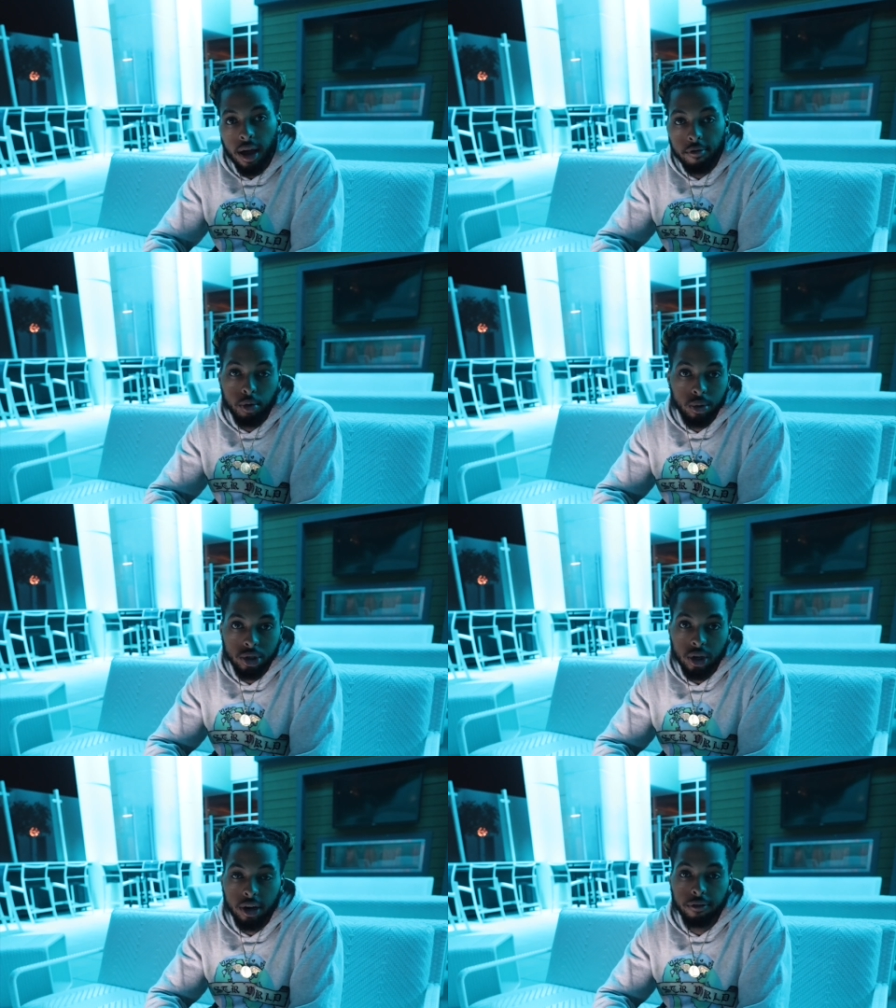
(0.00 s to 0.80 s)
Everyone's
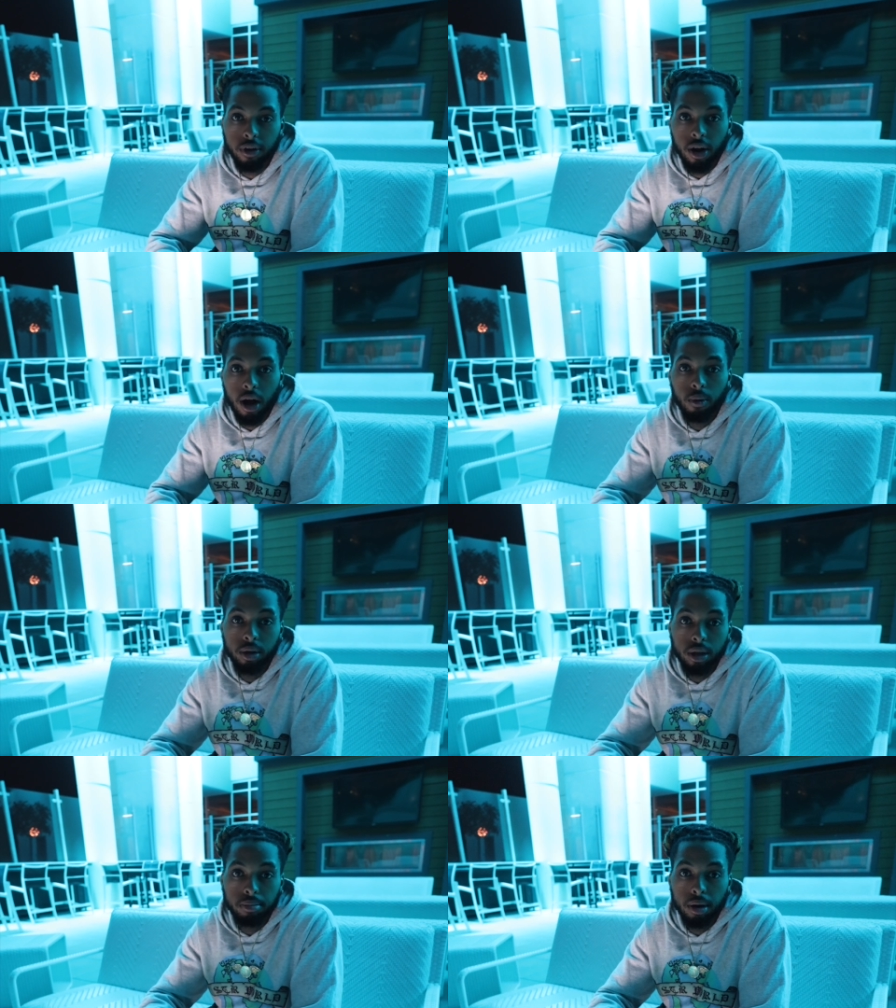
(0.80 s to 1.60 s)
trying to figure out
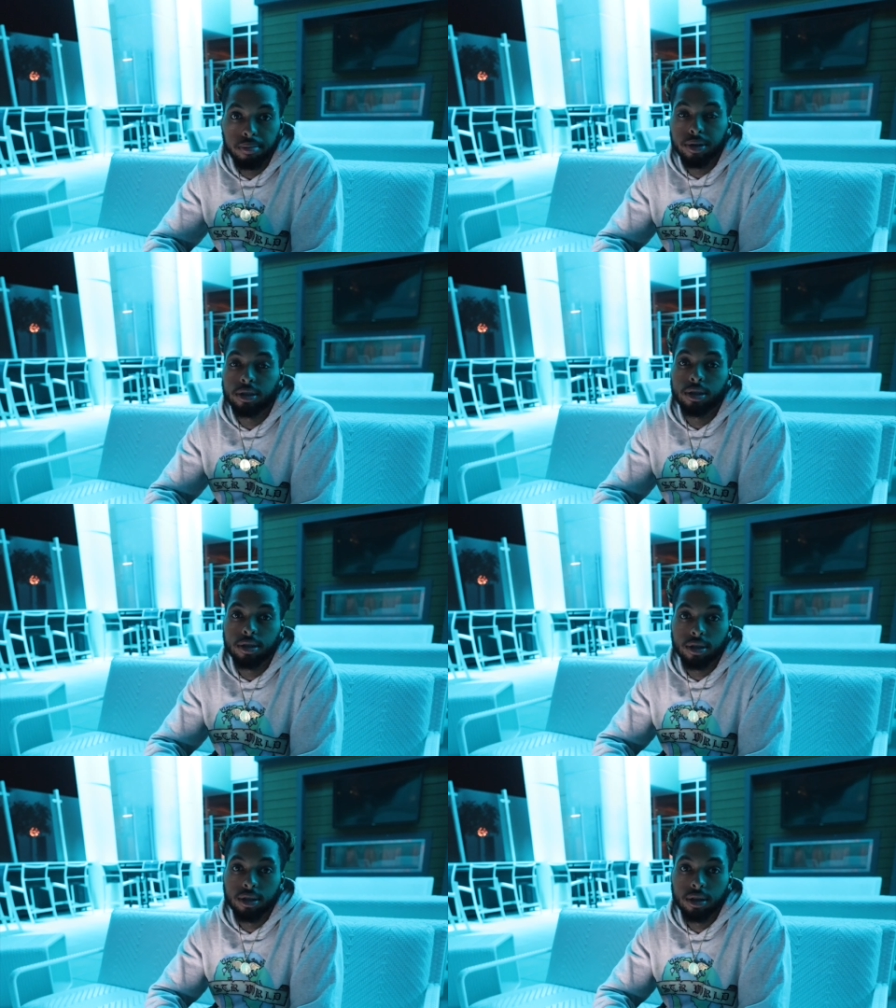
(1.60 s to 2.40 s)
what their purpose
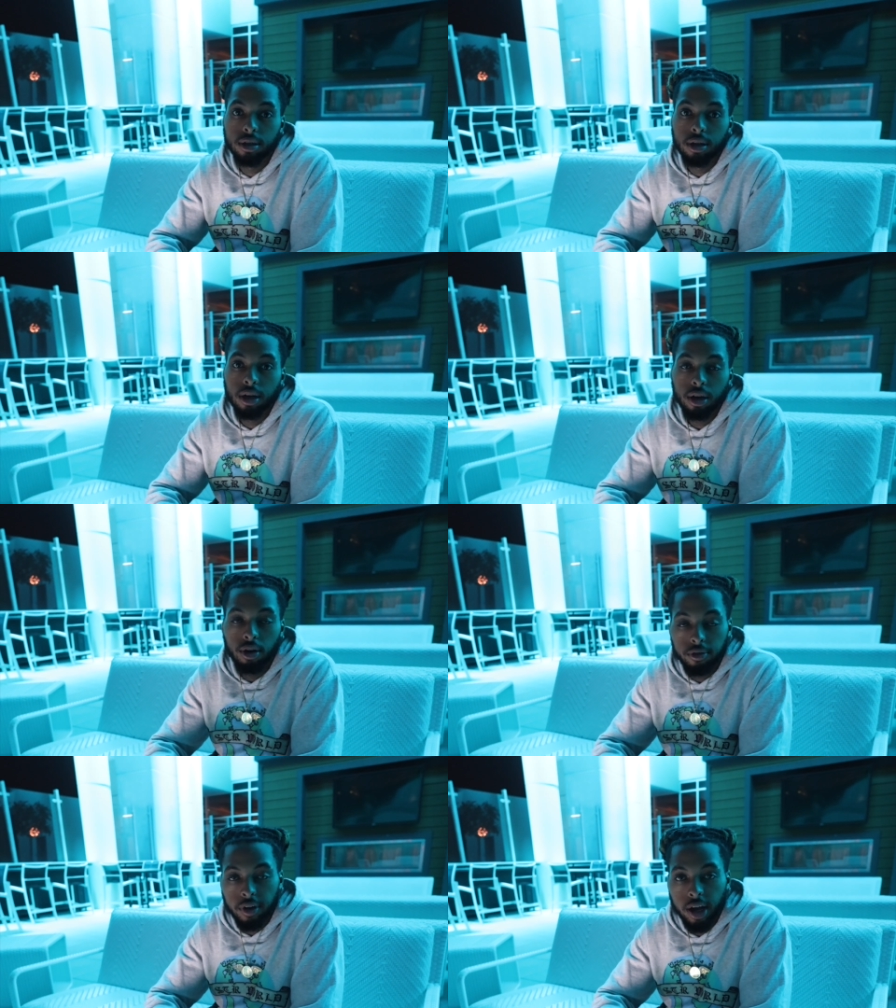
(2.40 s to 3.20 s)
is.
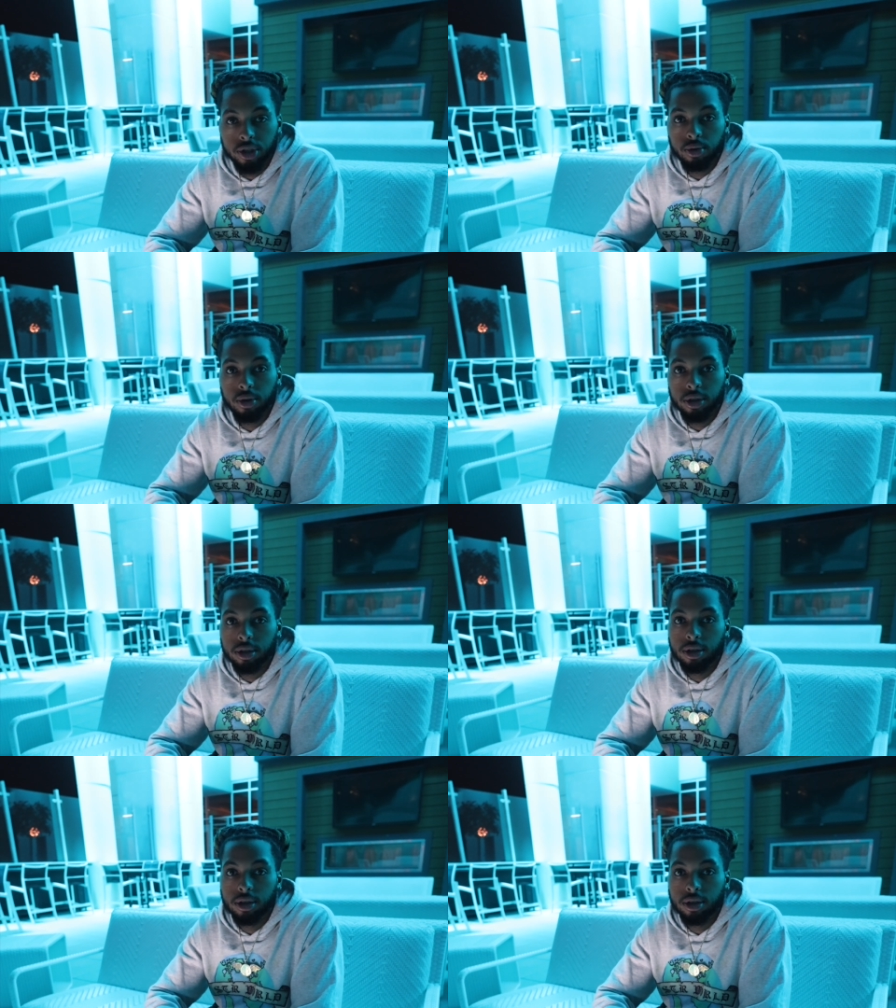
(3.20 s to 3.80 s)
Go find yours.